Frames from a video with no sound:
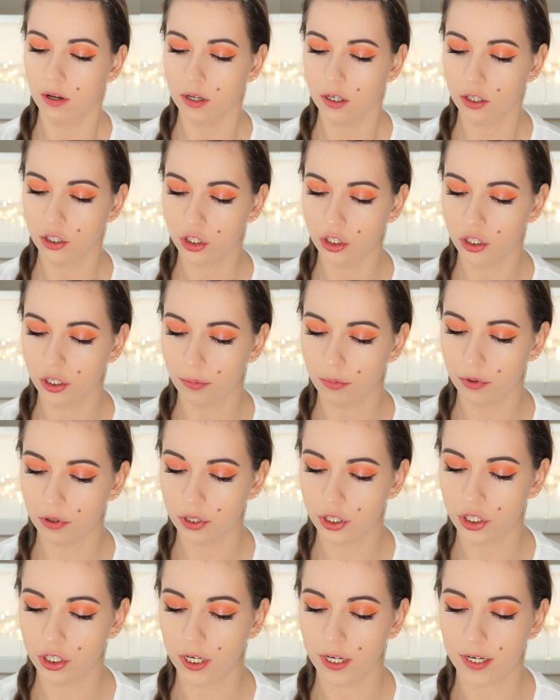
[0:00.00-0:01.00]
shimmery
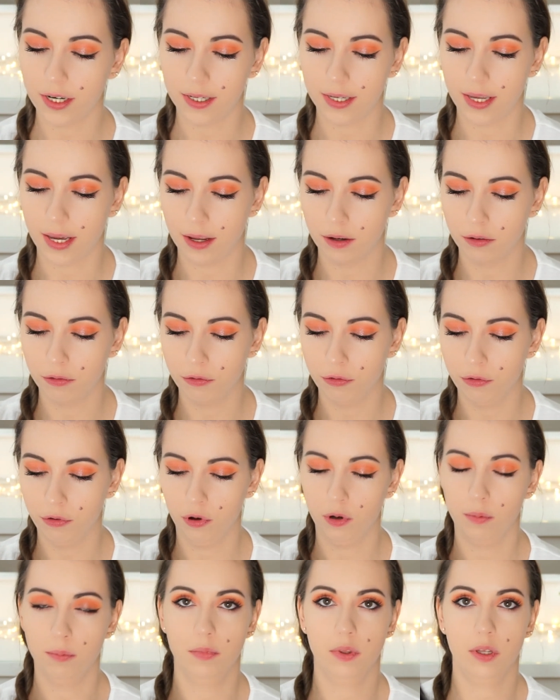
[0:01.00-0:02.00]
shade again
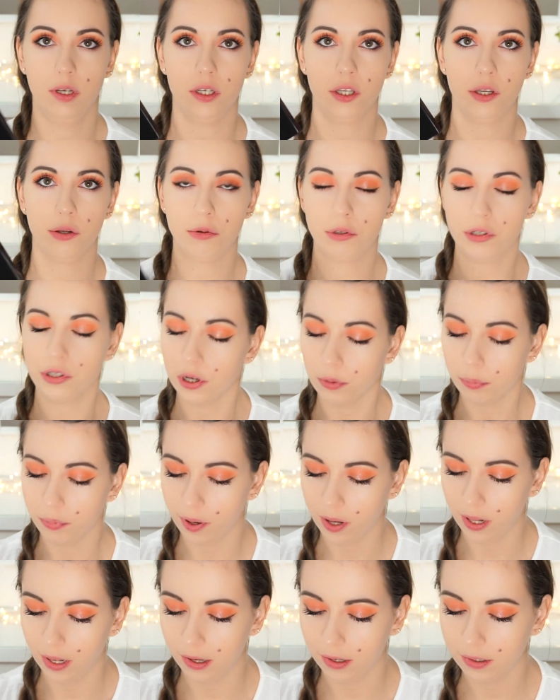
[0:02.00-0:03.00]
from the Yousta
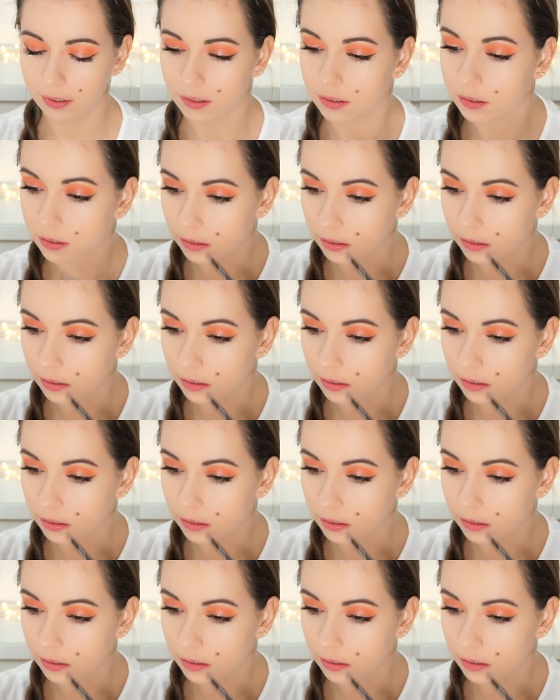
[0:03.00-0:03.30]
palette.